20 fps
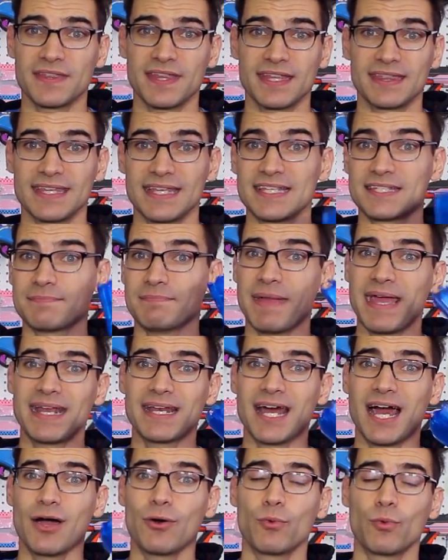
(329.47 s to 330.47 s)
that these may
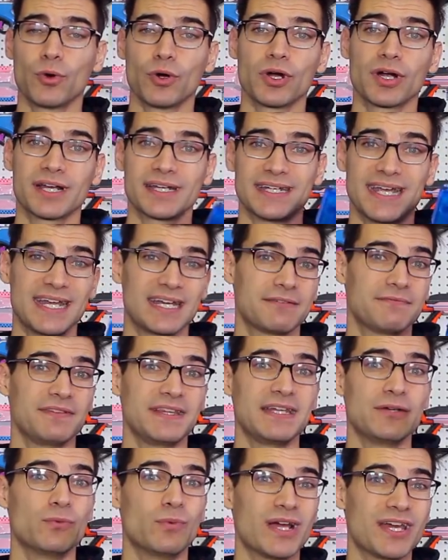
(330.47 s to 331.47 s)
not work
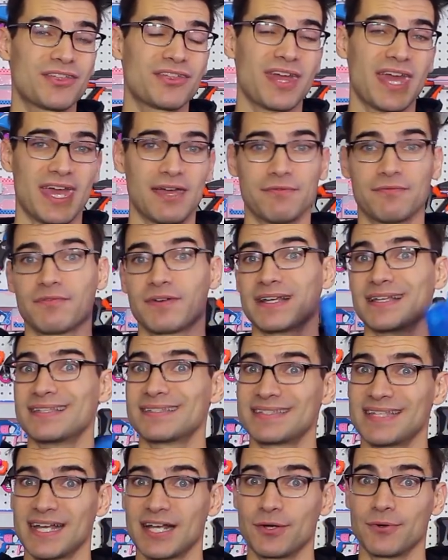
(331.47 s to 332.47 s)
natively with every
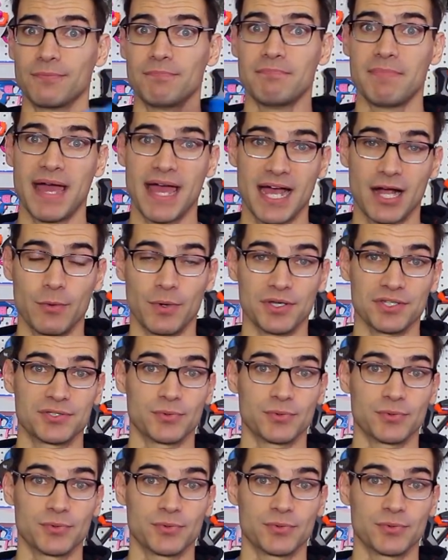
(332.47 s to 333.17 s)
single Magwell.